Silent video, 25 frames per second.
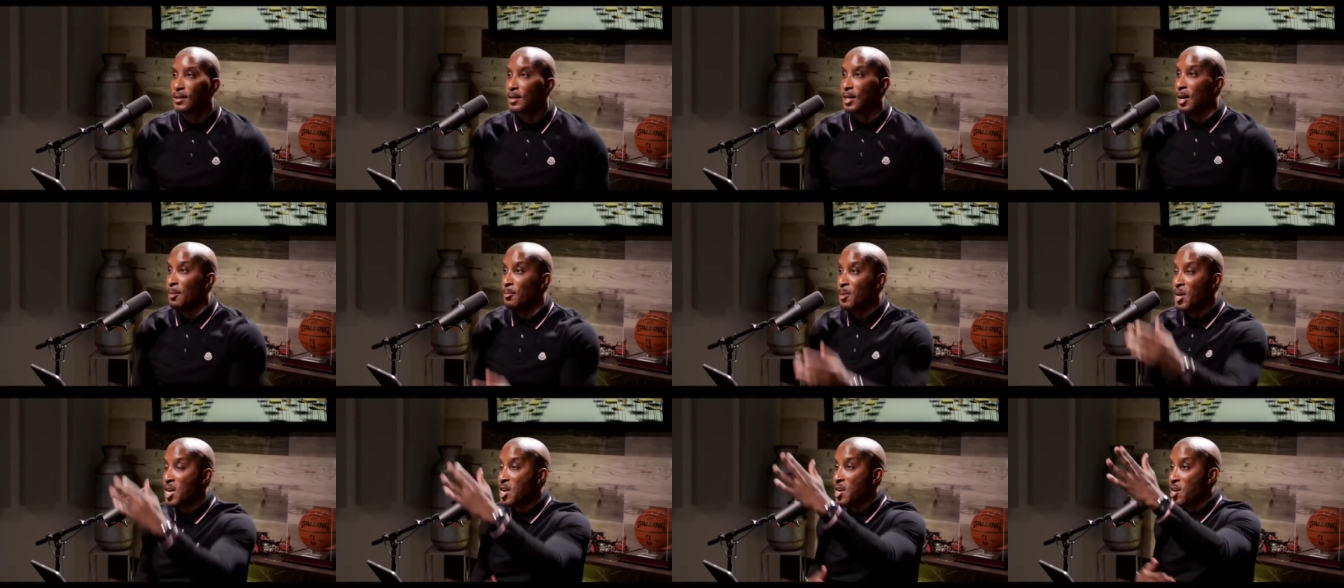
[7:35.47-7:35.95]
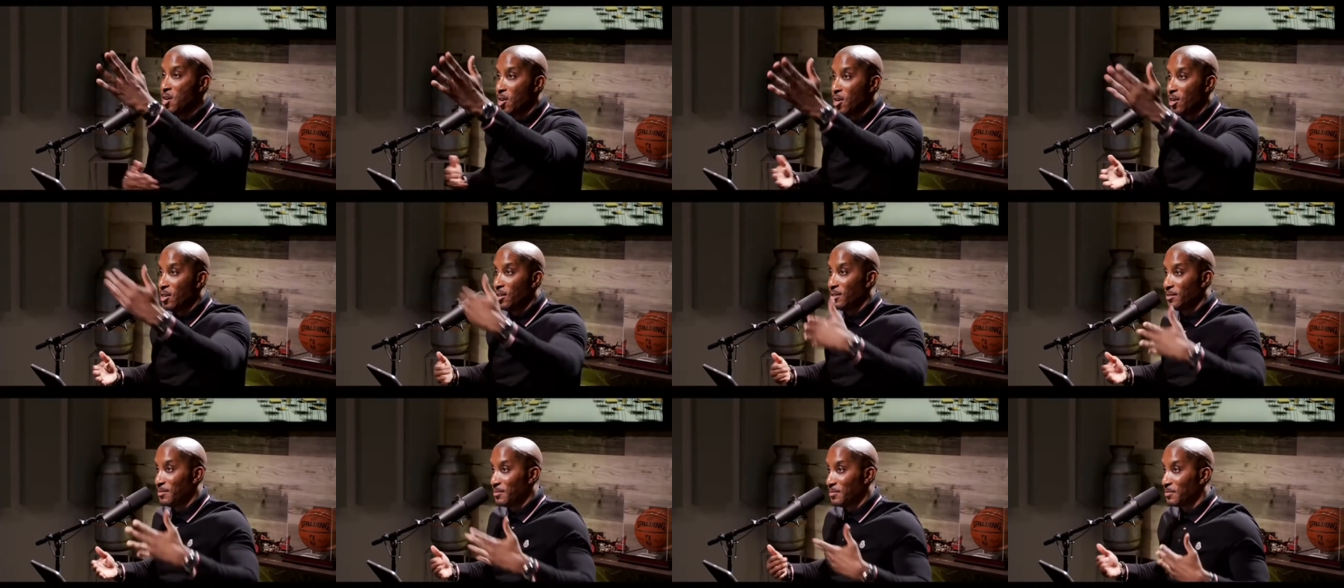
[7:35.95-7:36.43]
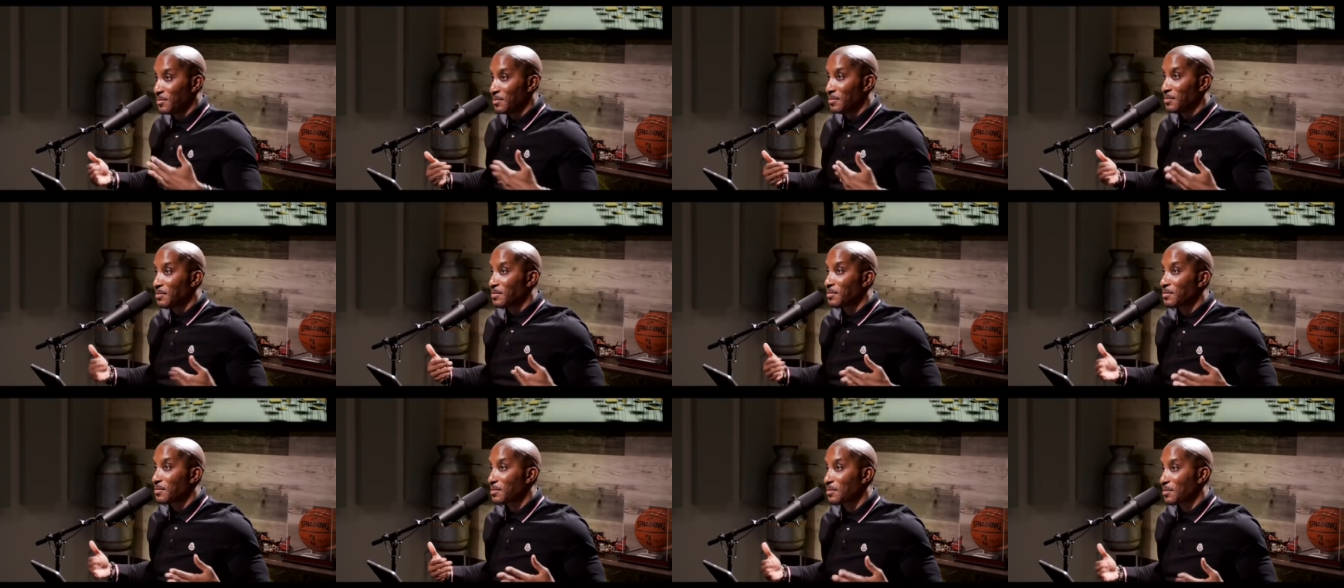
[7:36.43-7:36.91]
Come here.
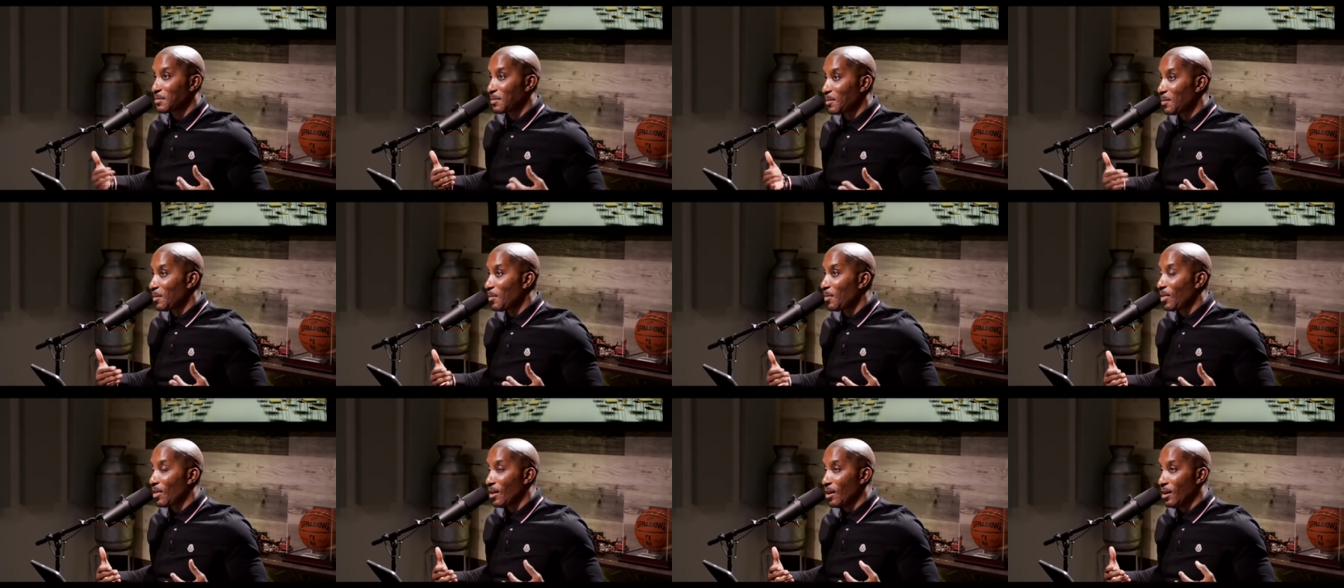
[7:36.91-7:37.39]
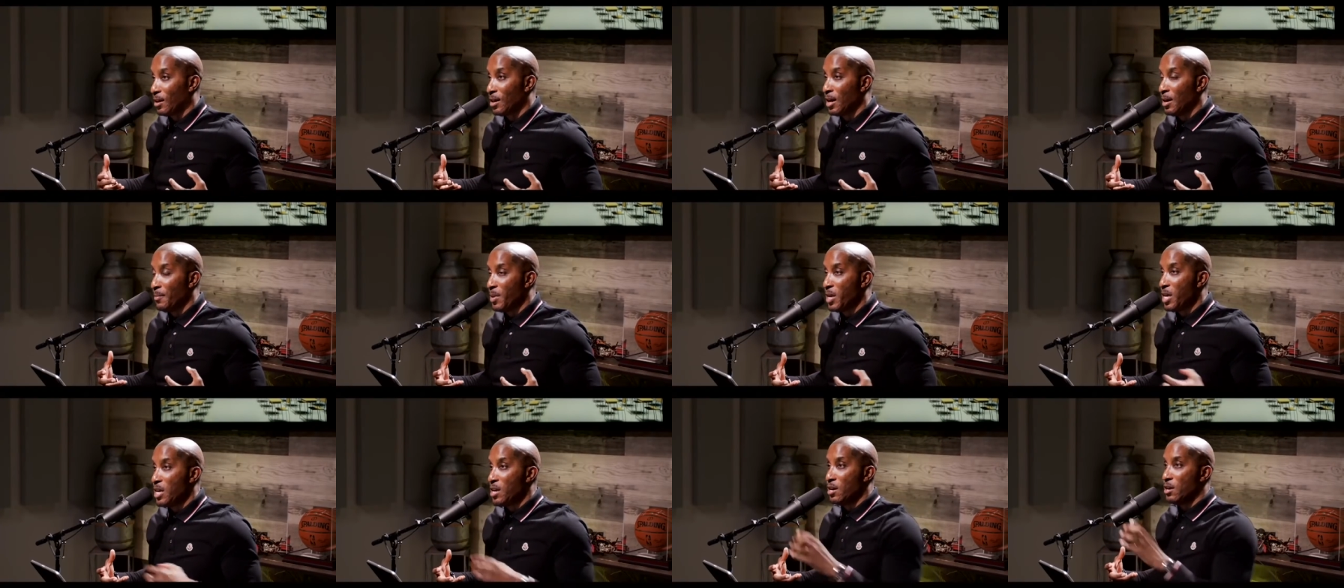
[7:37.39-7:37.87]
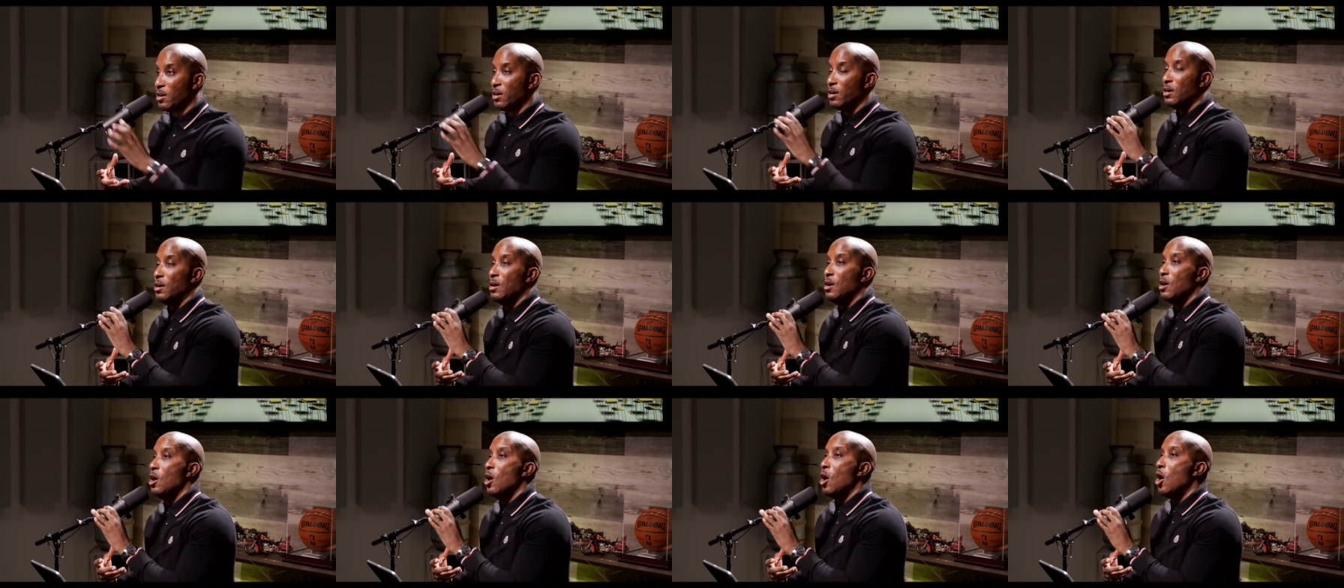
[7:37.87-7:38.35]
Come
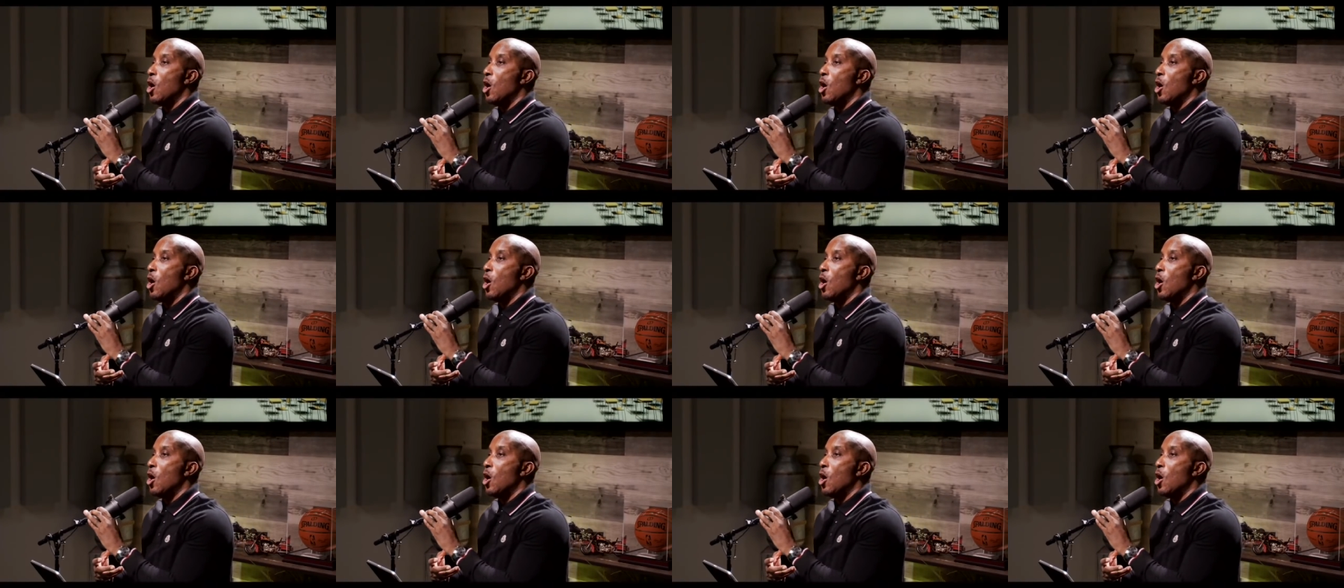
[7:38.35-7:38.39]
here.